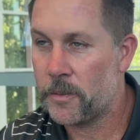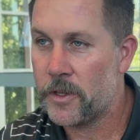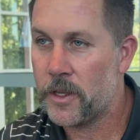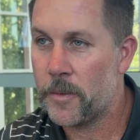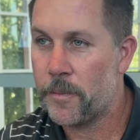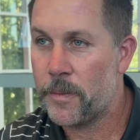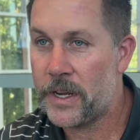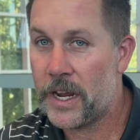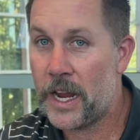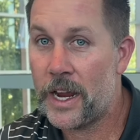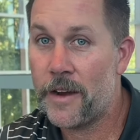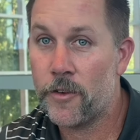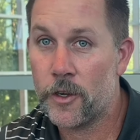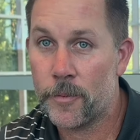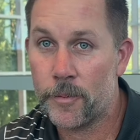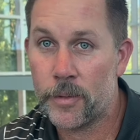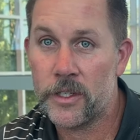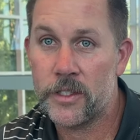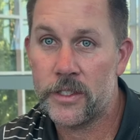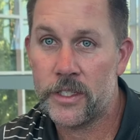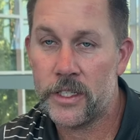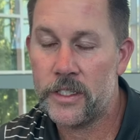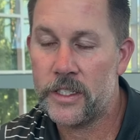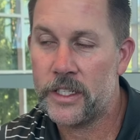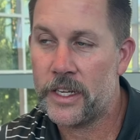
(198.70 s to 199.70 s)
behavior
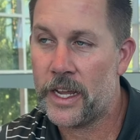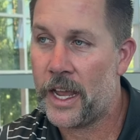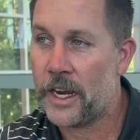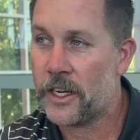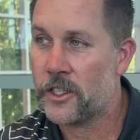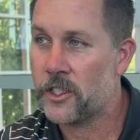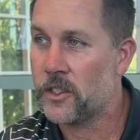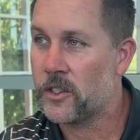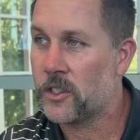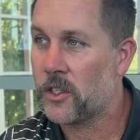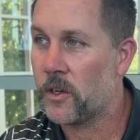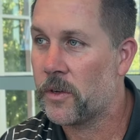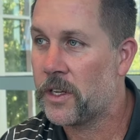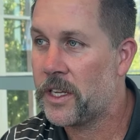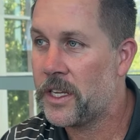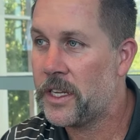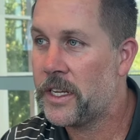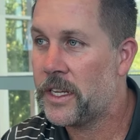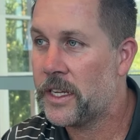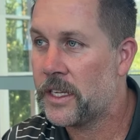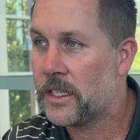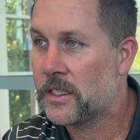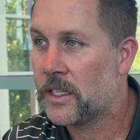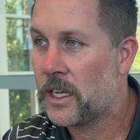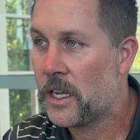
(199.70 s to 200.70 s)
precedes the action. So he
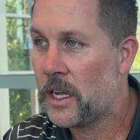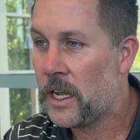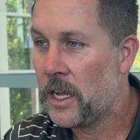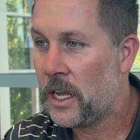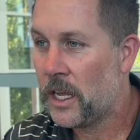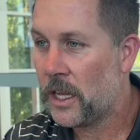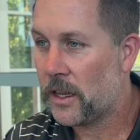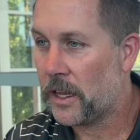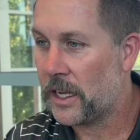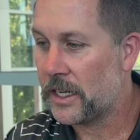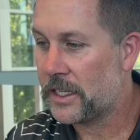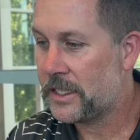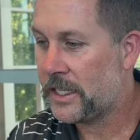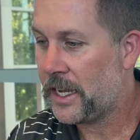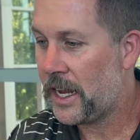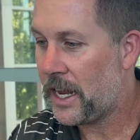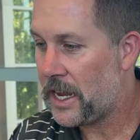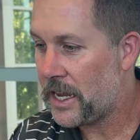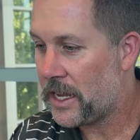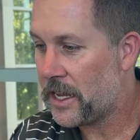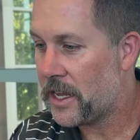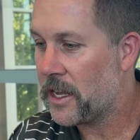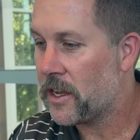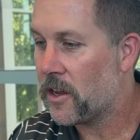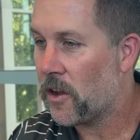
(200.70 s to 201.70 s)
is like
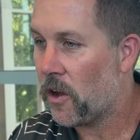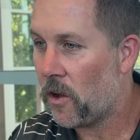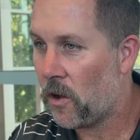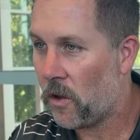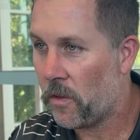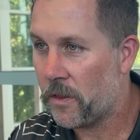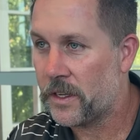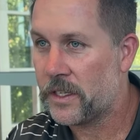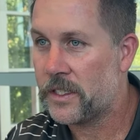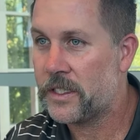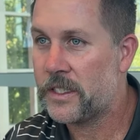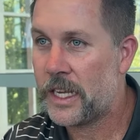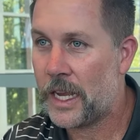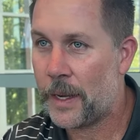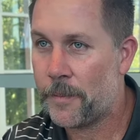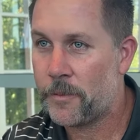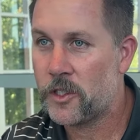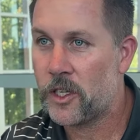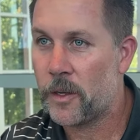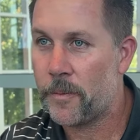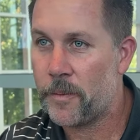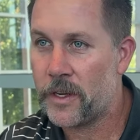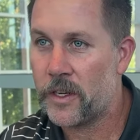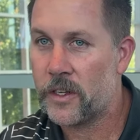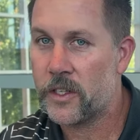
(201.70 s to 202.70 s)
taking all the steps
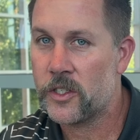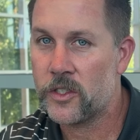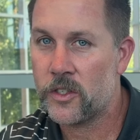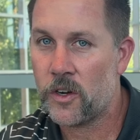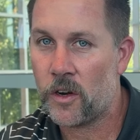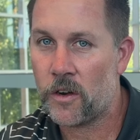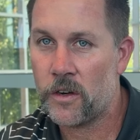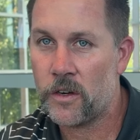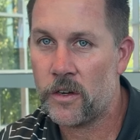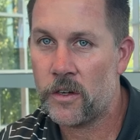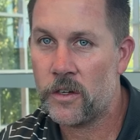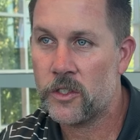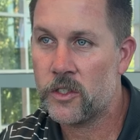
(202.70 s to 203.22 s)
to be a starter.